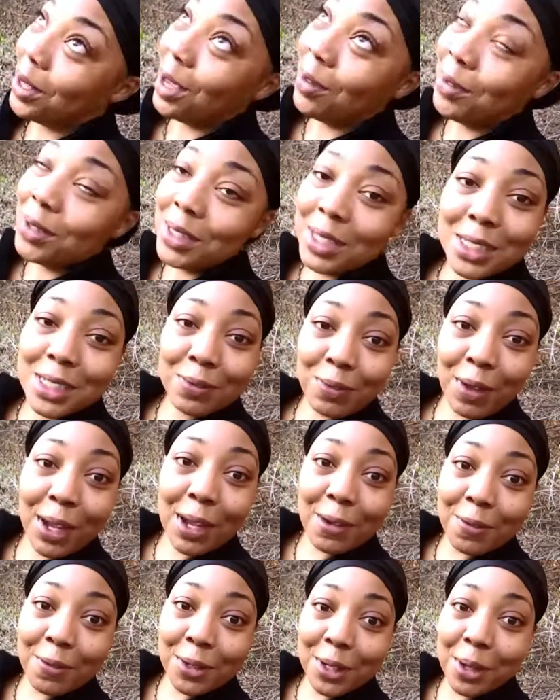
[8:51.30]
Everything's
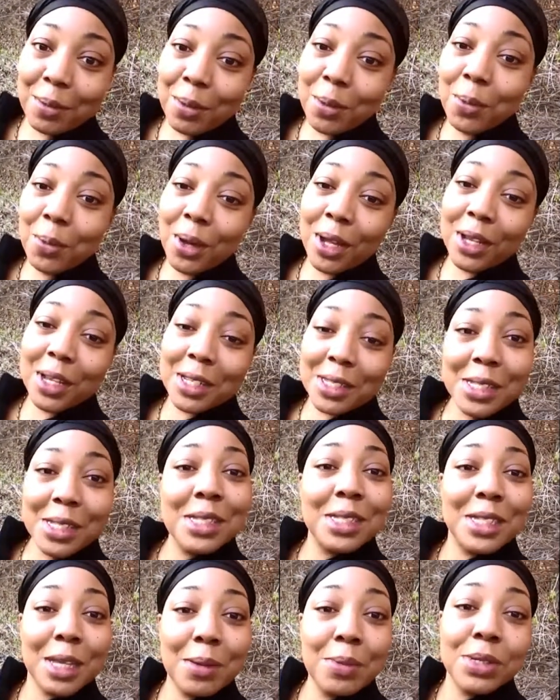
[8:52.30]
fighting for number 1 because it
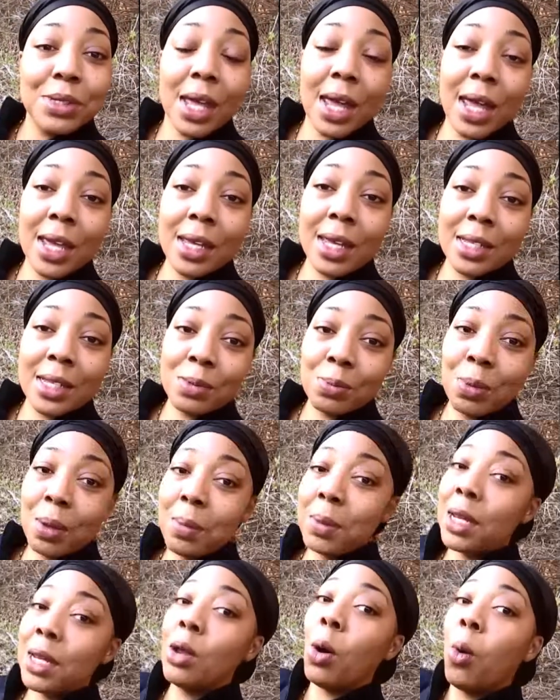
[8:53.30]
seems like as
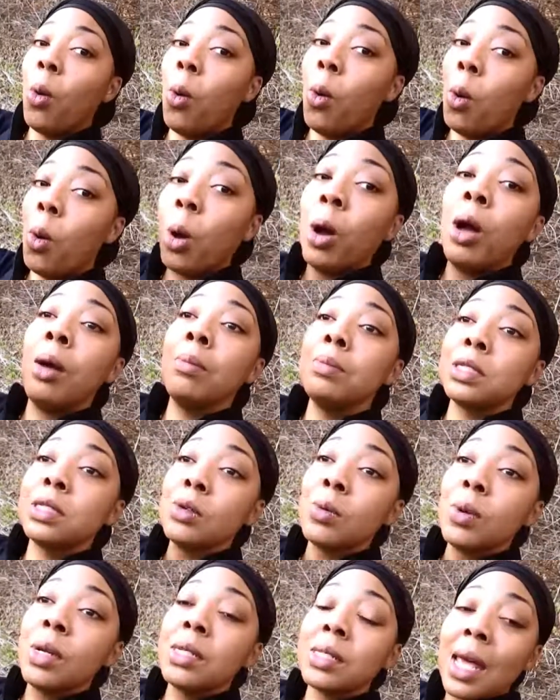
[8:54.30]
women, it all comes
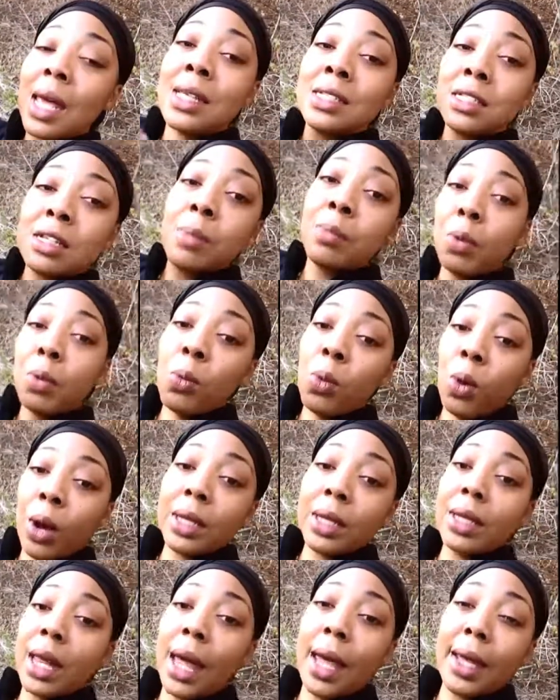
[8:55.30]
to us as number
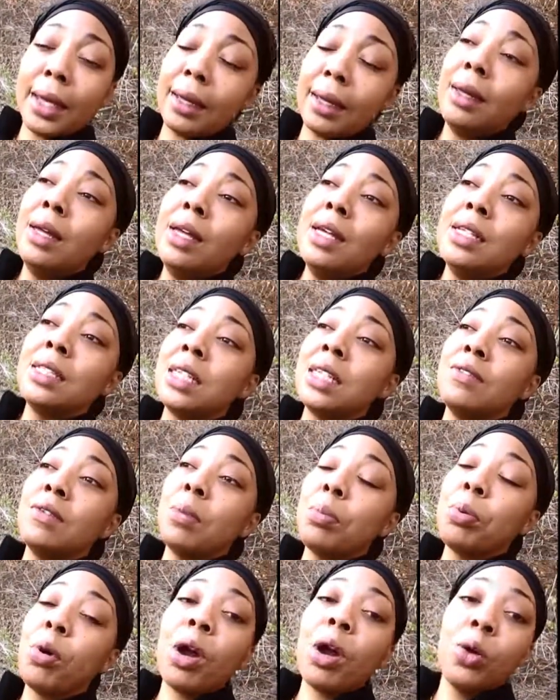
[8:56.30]
1. Like to
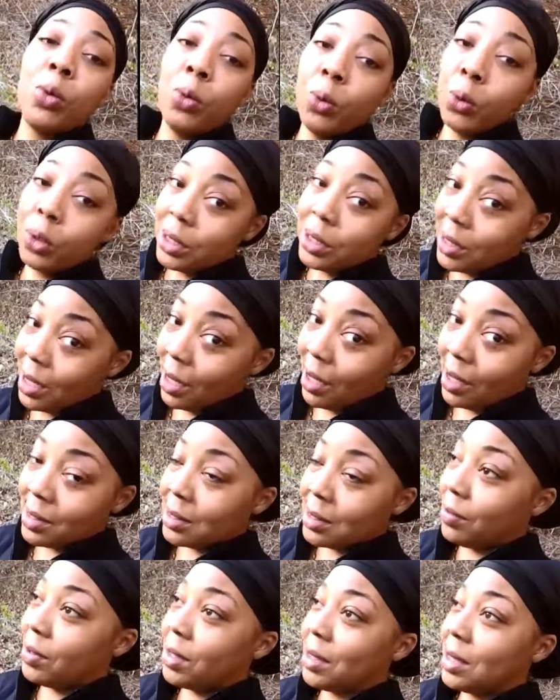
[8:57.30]
even
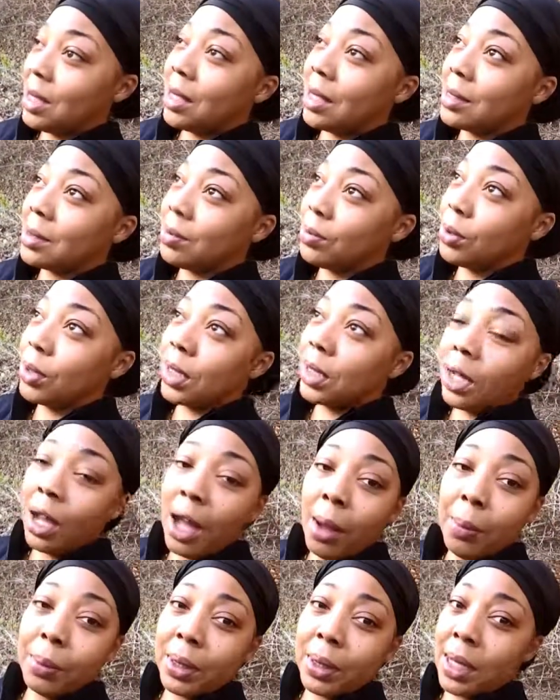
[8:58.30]
prioritize everything is really
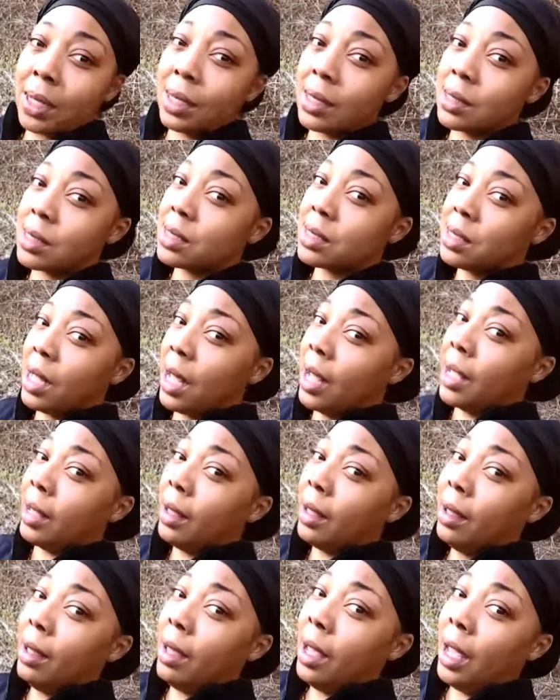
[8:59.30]
complicated because it's like
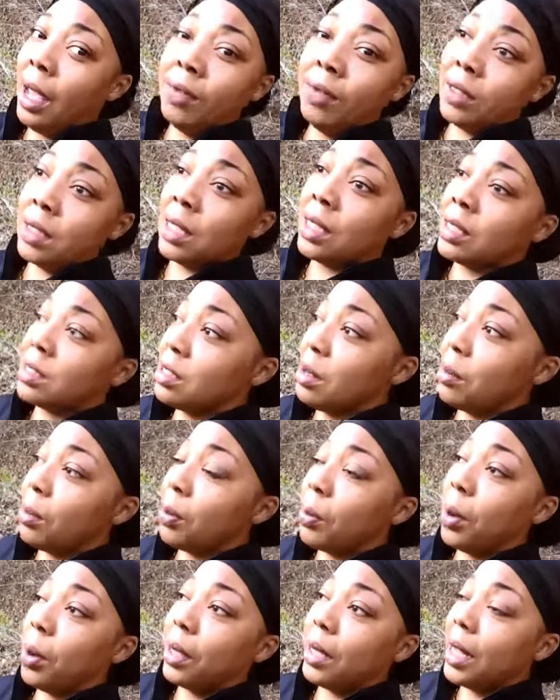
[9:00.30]
everything is number
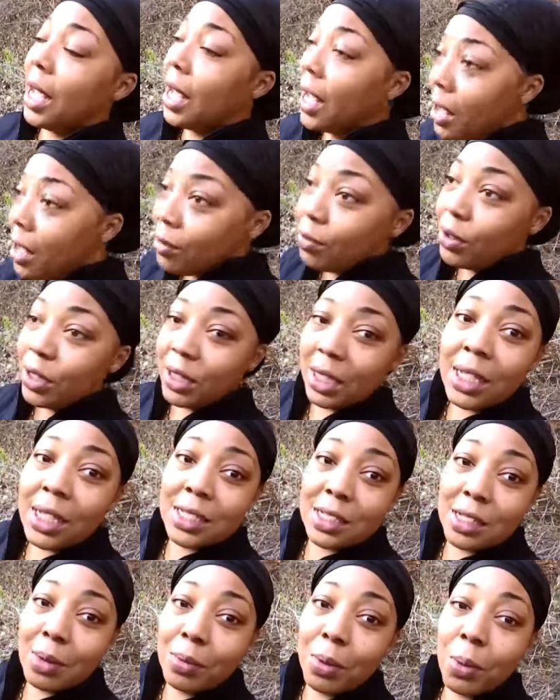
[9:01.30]
1. Everything
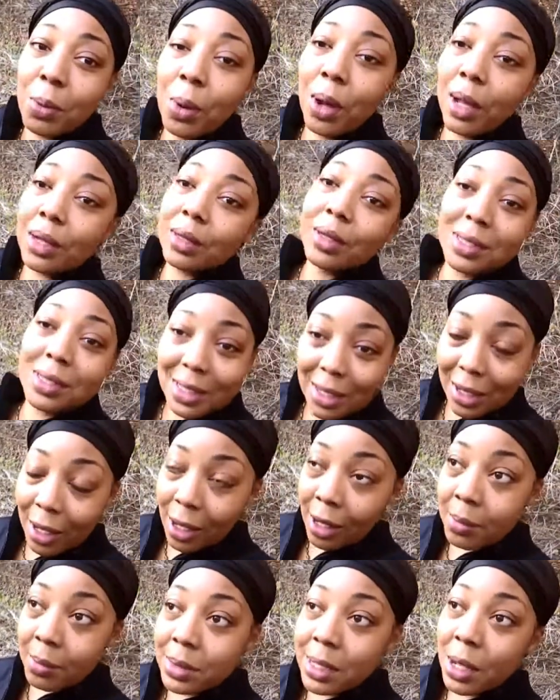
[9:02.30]
is number 1 because it
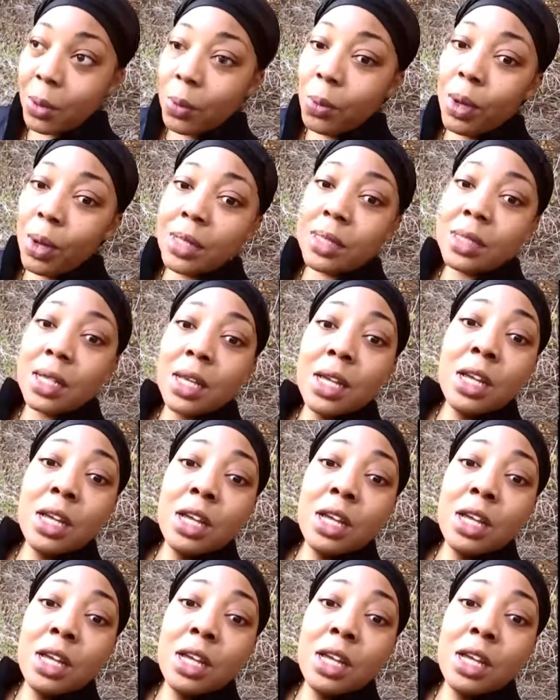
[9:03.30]
comes at once.